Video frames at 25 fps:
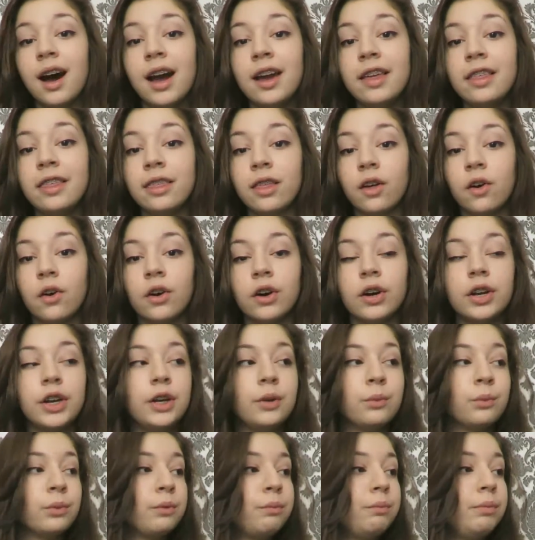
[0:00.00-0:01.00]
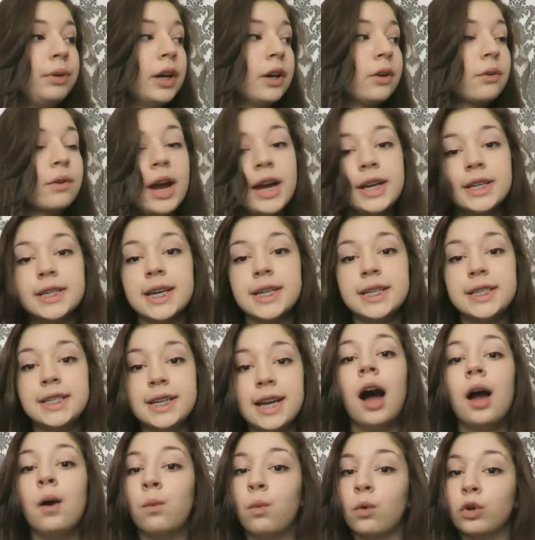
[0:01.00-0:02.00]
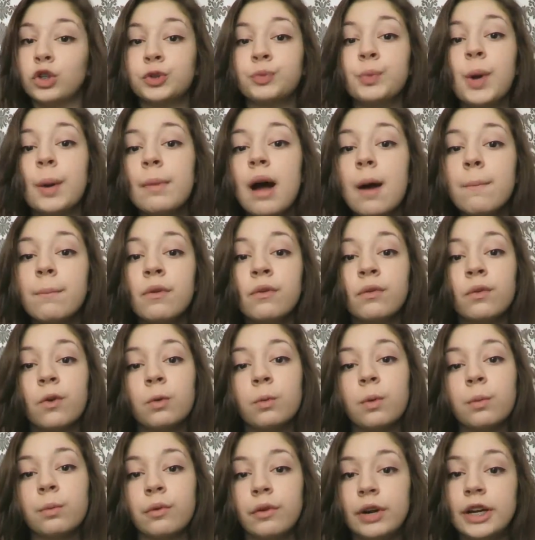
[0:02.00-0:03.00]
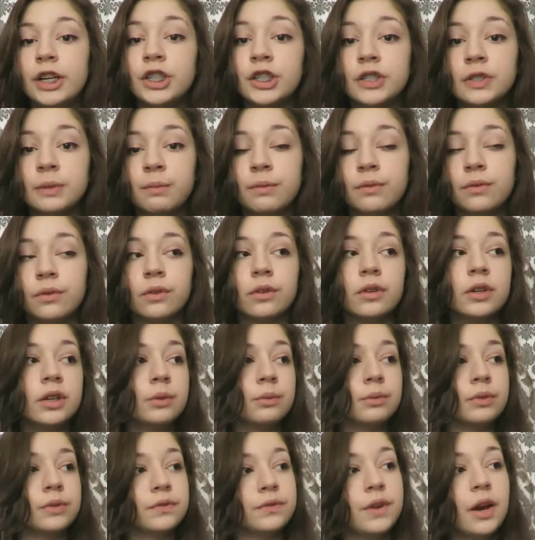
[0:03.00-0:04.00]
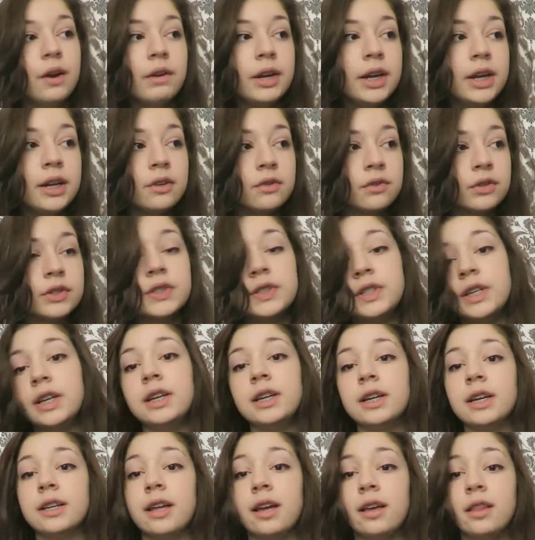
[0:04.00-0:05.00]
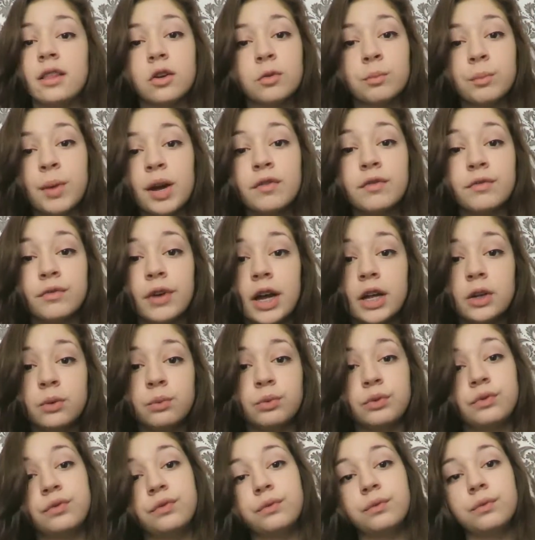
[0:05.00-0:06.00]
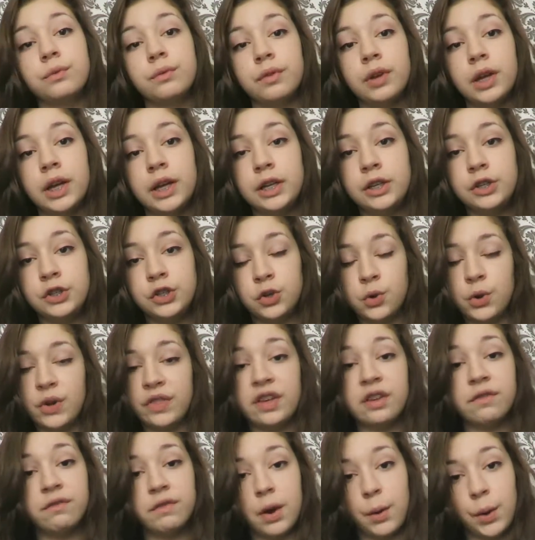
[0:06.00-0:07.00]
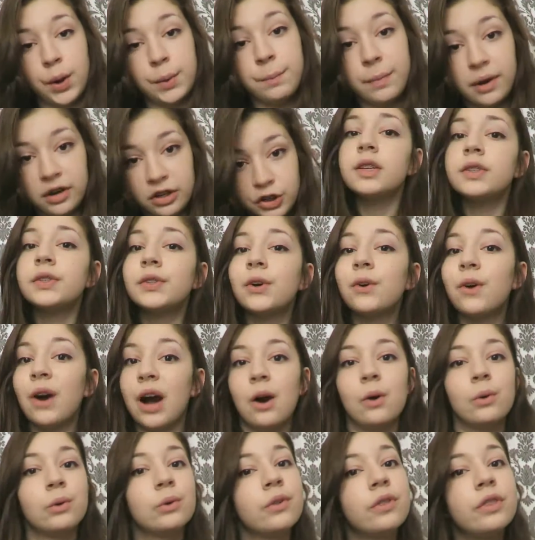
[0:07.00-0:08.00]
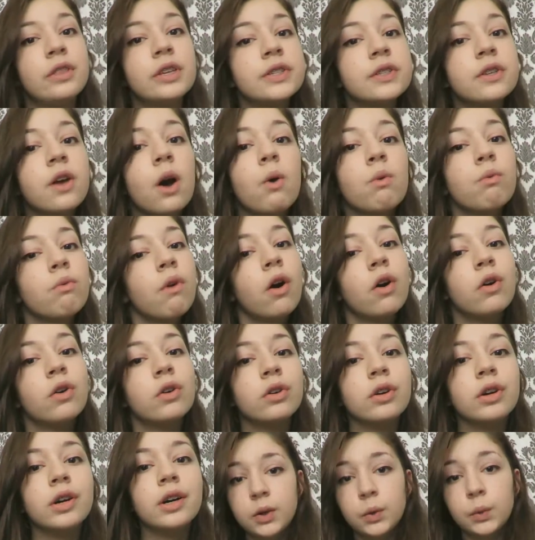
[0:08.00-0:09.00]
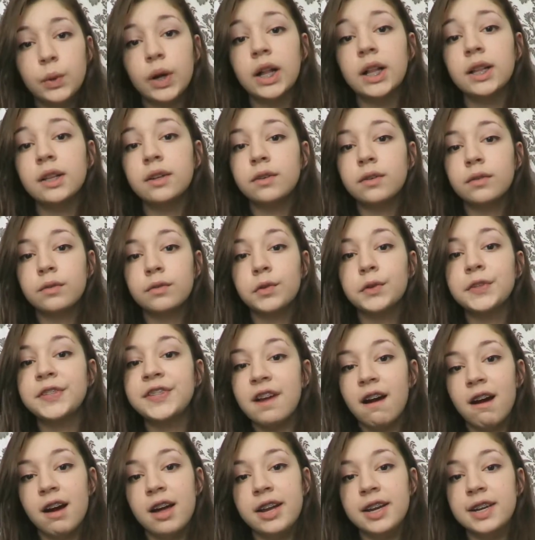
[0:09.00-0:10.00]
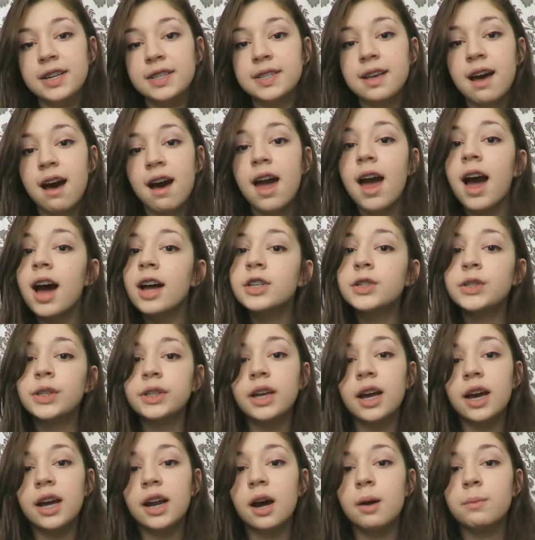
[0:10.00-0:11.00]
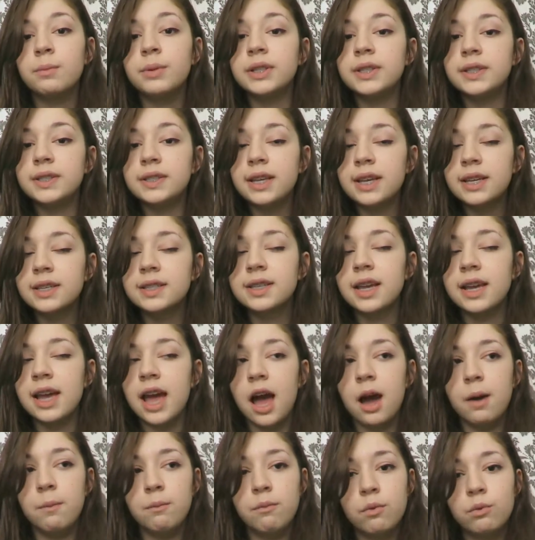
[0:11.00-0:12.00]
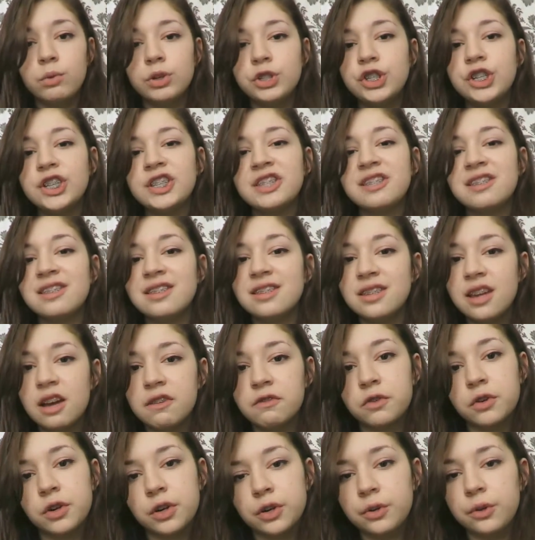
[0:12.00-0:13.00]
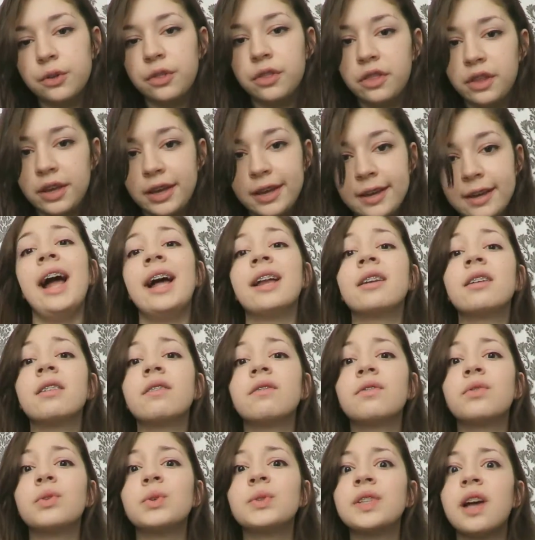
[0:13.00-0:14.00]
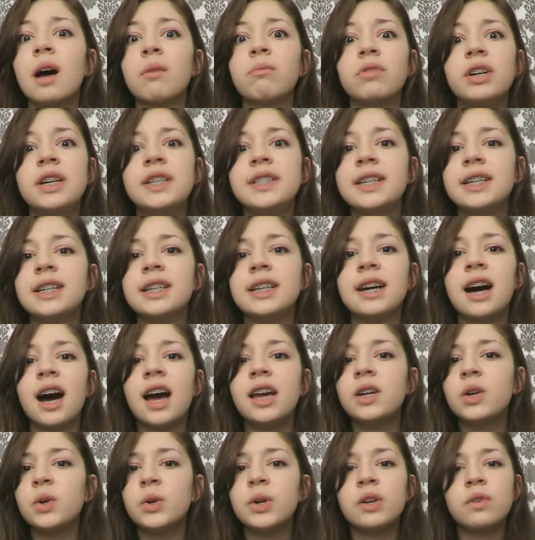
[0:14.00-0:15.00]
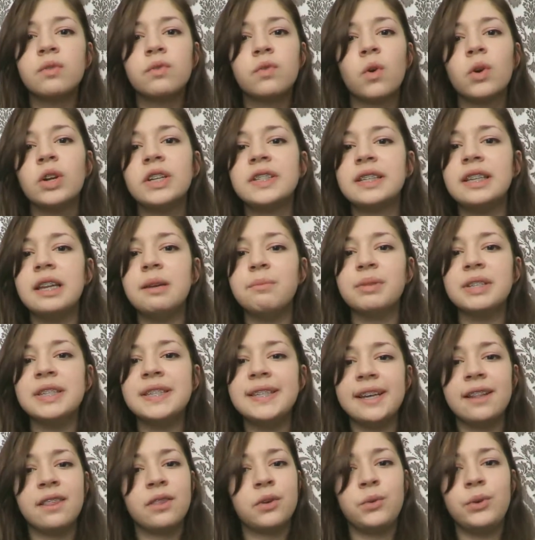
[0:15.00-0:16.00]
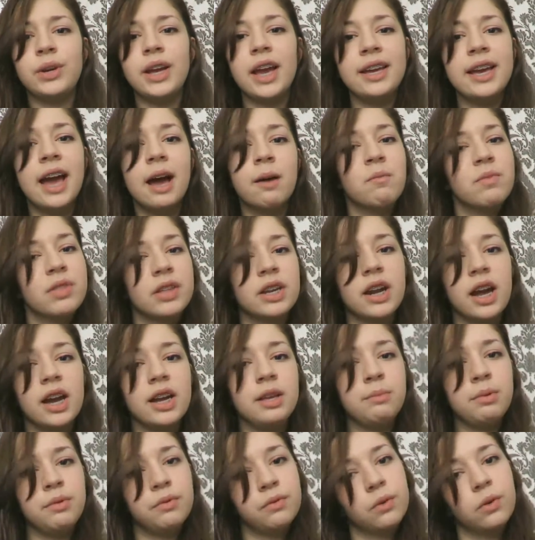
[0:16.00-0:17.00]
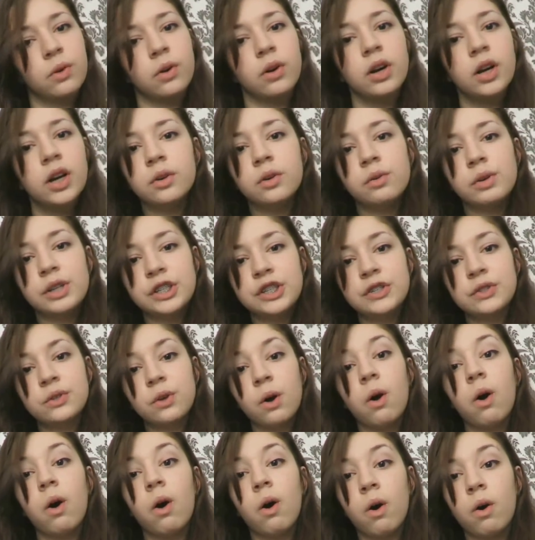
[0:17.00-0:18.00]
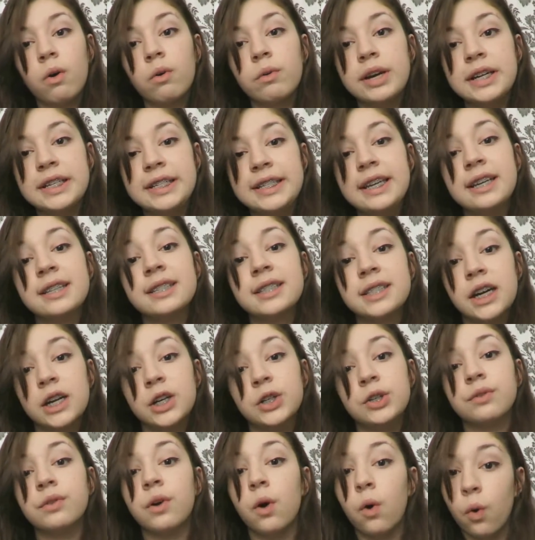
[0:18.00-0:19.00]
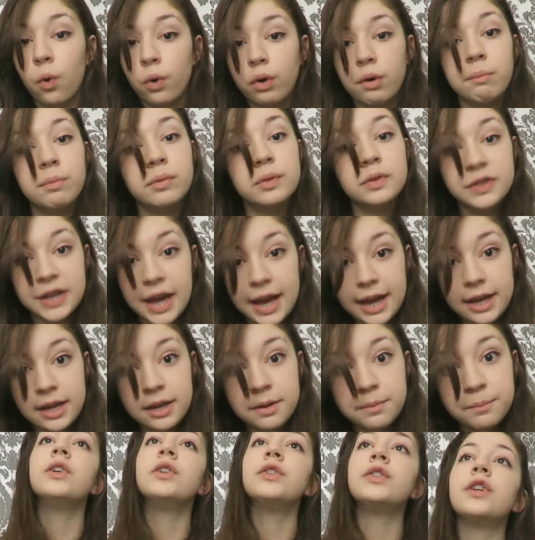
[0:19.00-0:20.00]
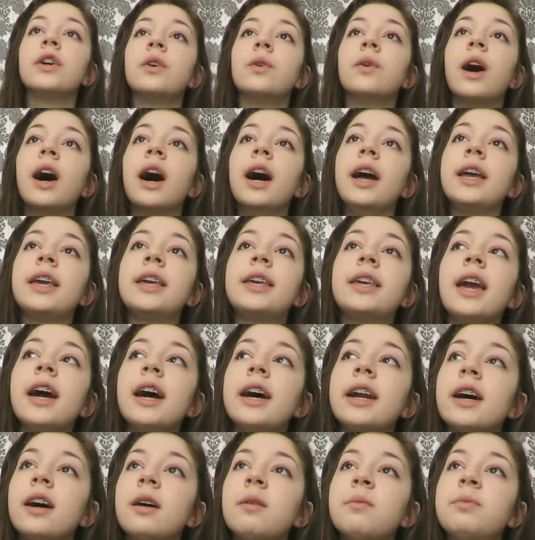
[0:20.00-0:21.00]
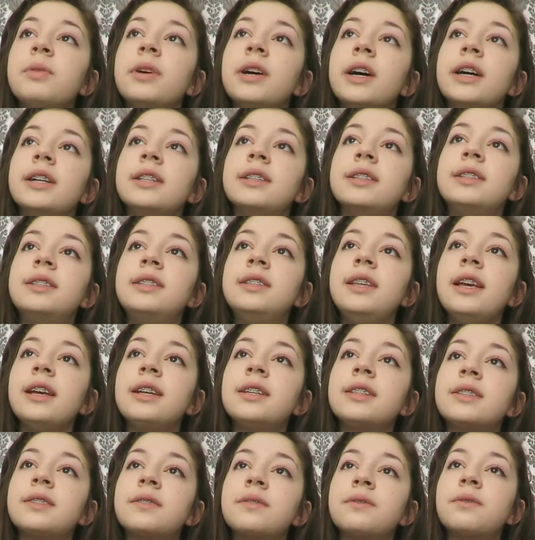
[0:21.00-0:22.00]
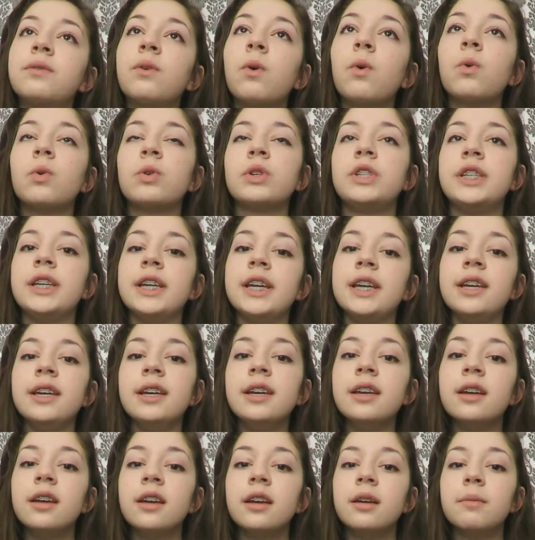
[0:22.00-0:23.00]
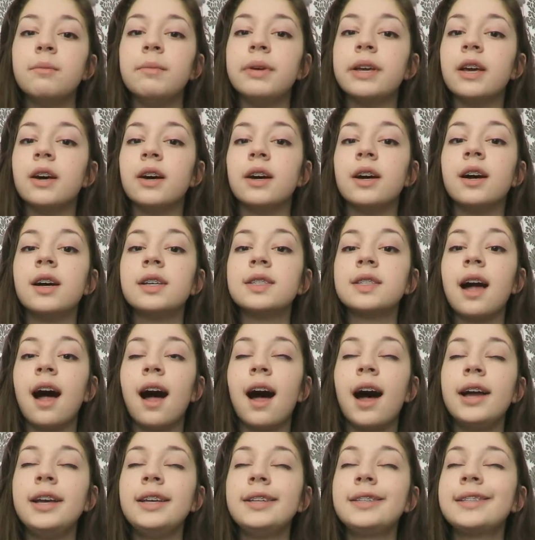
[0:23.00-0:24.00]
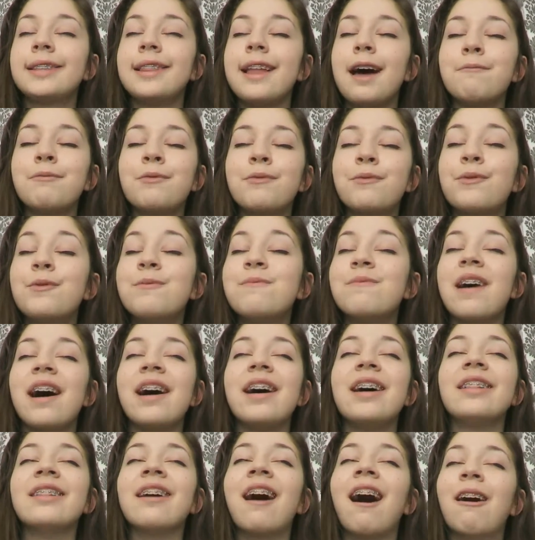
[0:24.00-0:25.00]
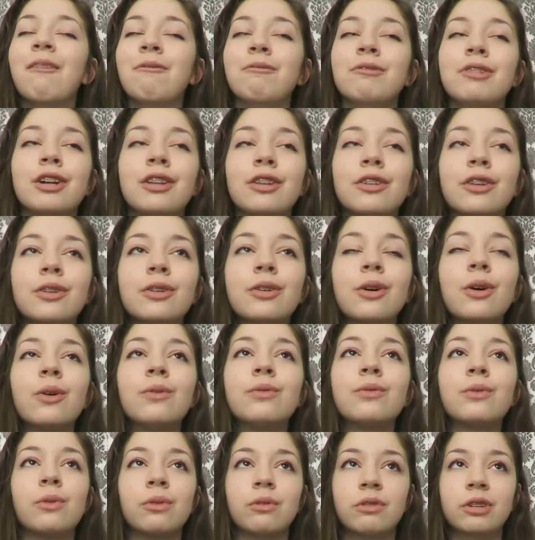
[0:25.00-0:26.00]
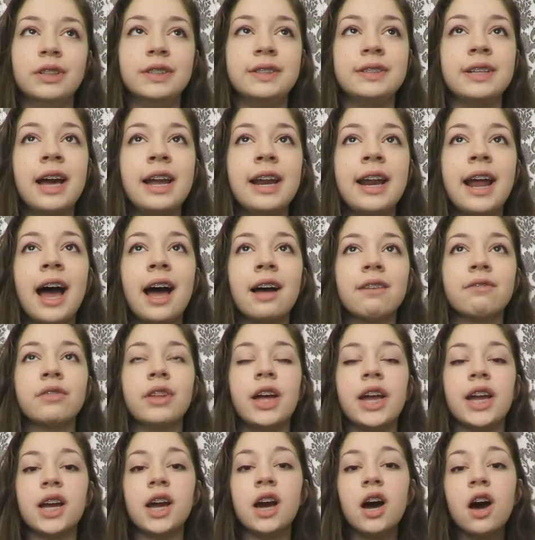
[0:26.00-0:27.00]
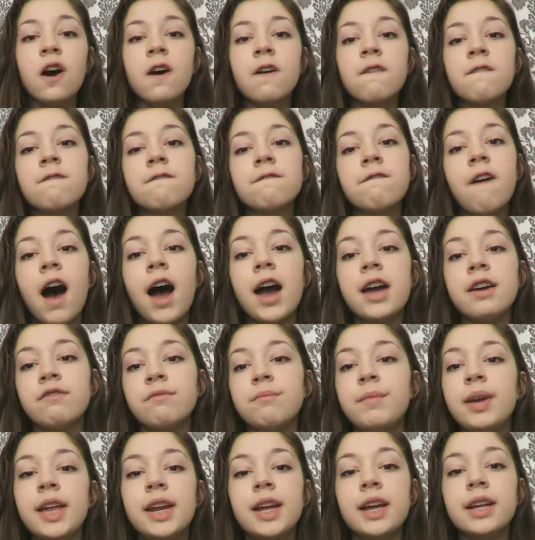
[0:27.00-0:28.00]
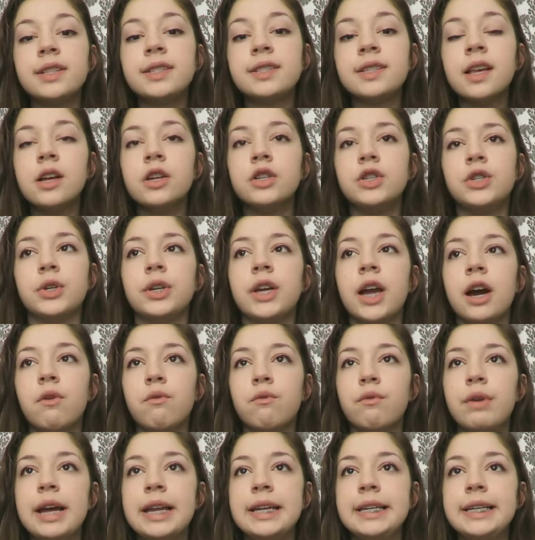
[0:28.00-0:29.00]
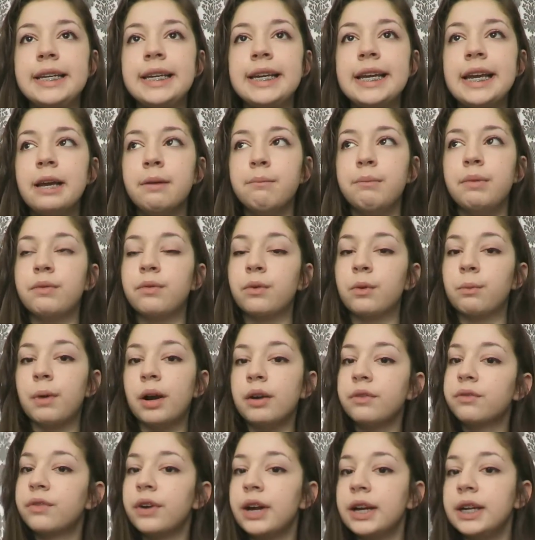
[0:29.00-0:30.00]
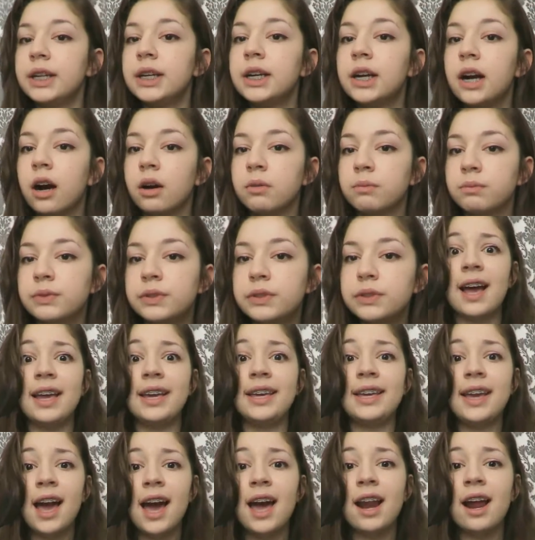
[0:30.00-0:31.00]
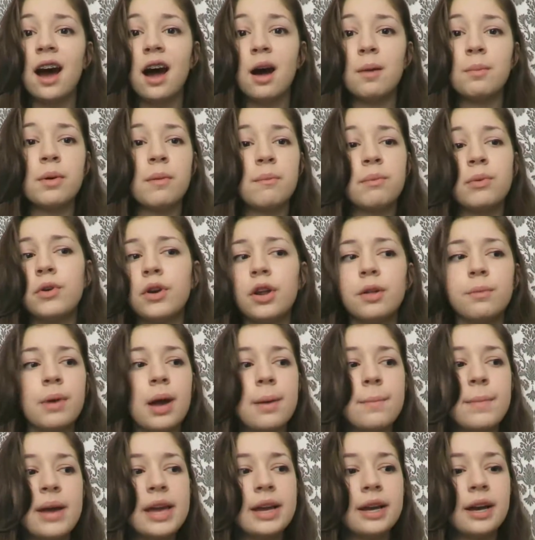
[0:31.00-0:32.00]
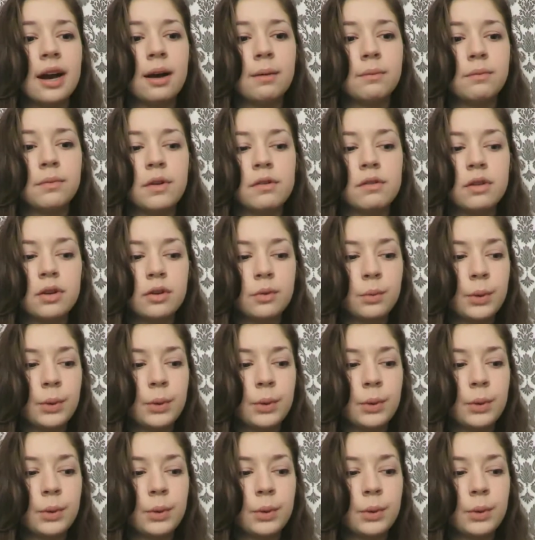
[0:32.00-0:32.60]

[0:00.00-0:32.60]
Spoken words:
I thought it would be a great idea. I watched my mom perform operations before, it was very interesting and I thought my friend would enjoy that very much. So how could this go wrong? Well, for starters, I had to get up at 6 a.m, which is never a good thing. And for some reason, I couldn't fall asleep until 3 a.m. the night before, which is already a start of a horrible day. So I get up at 6:40 because I slept through my alarm clock, of course, and have like 5 minutes to get ready before my friend comes. I get up, put on my makeup very